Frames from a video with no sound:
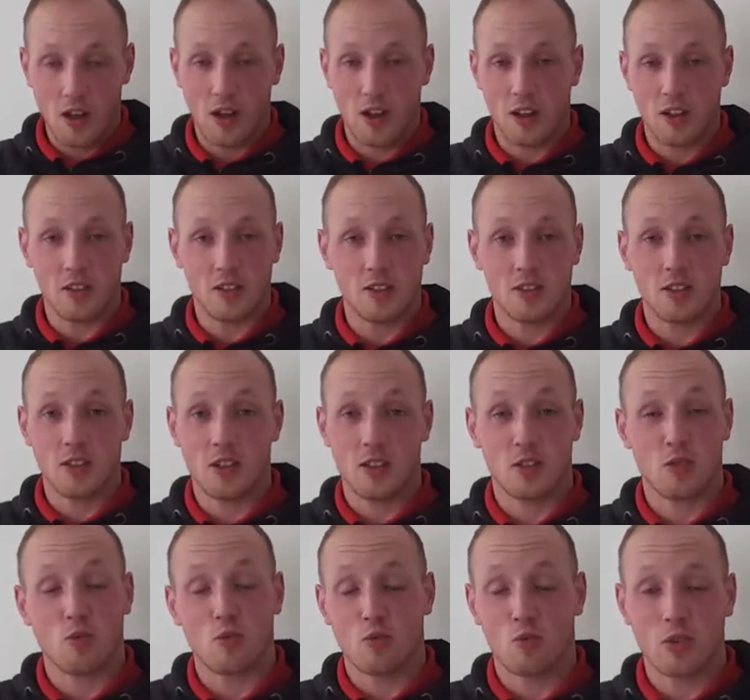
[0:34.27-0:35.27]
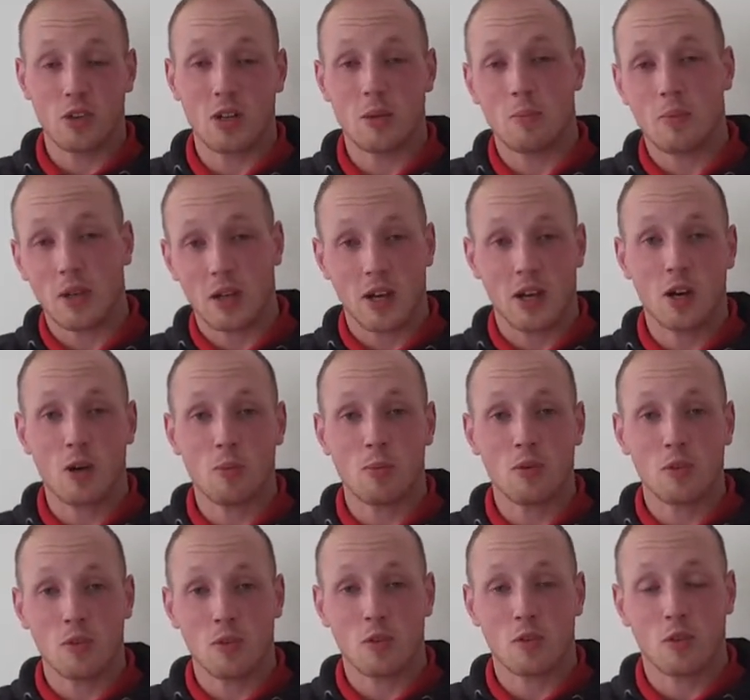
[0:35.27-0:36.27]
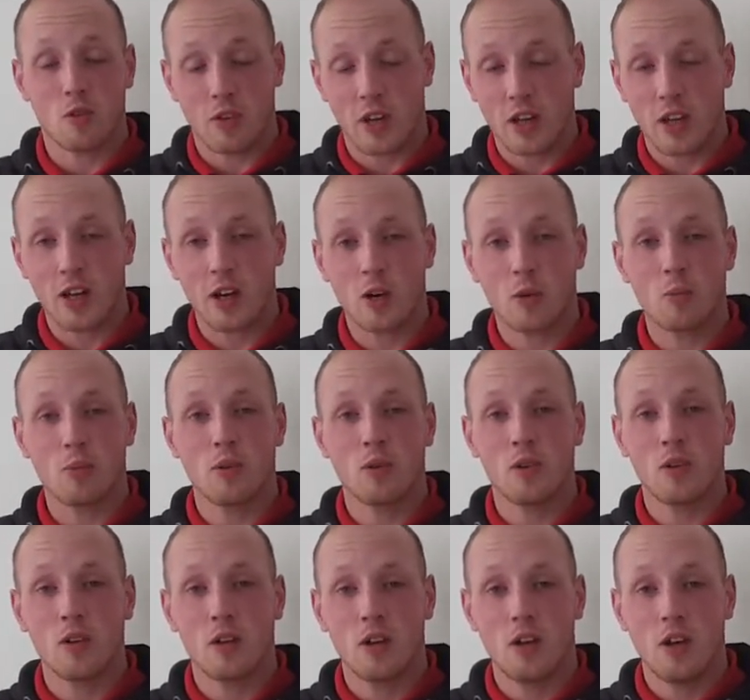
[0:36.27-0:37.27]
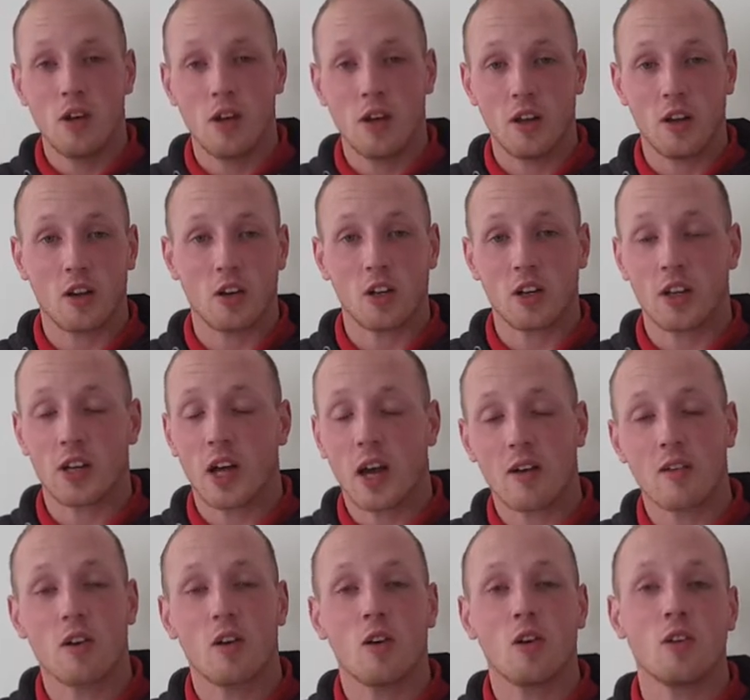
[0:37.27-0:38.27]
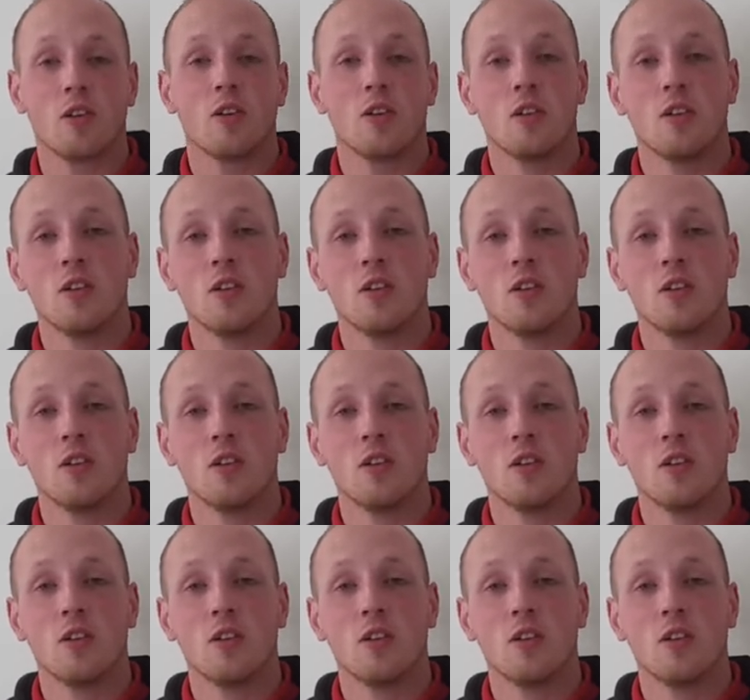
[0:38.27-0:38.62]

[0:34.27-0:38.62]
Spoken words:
And it's a really big help, a great help, and I'm going to carry it on.